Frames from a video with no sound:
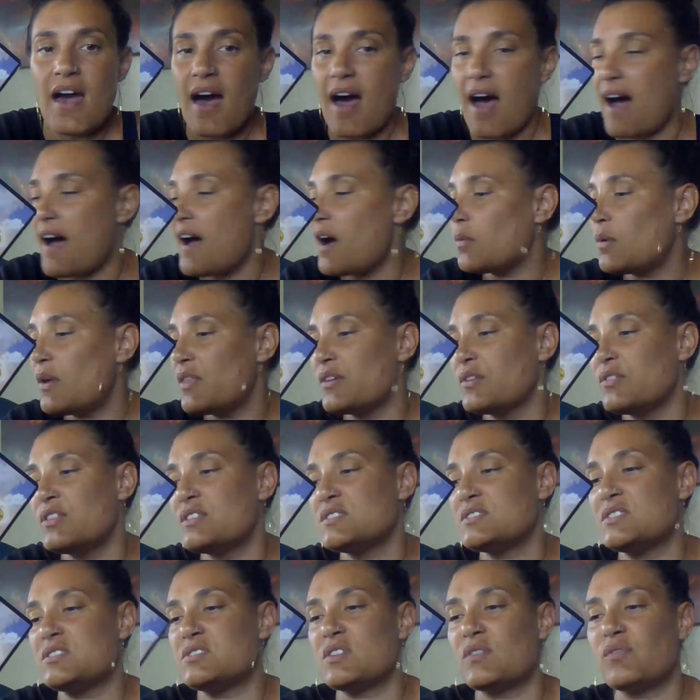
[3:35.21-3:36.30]
uh, whether
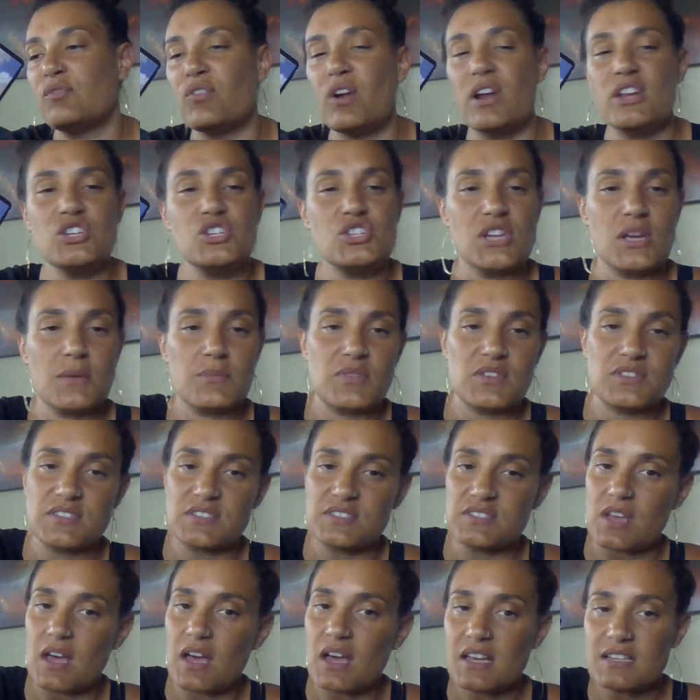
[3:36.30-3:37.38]
this is a friendship, this
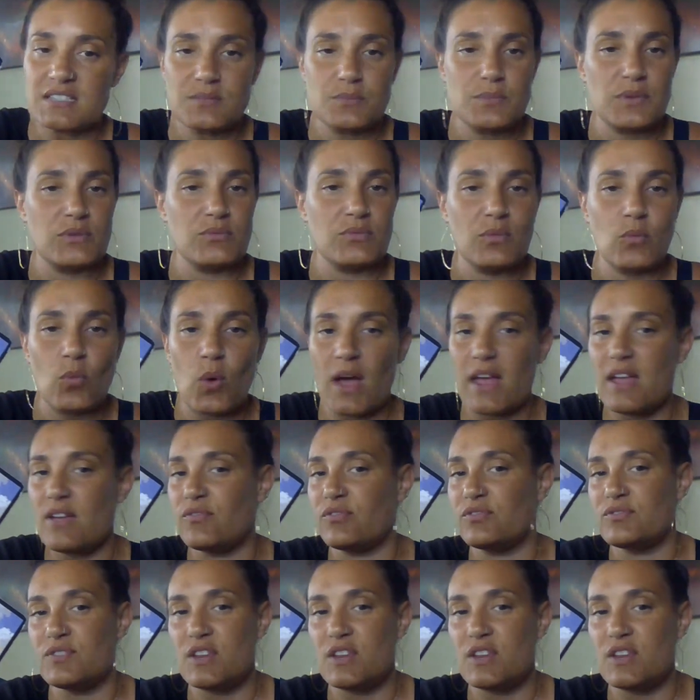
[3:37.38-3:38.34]
is a husband wife,